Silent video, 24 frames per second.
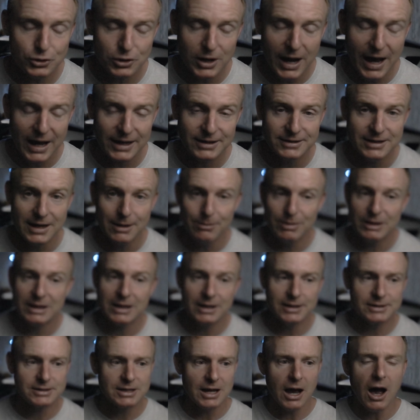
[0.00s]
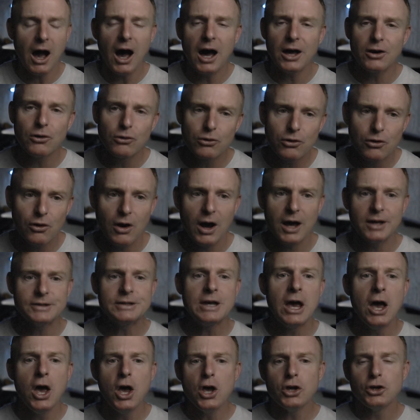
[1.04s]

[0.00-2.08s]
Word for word: track day because autocross,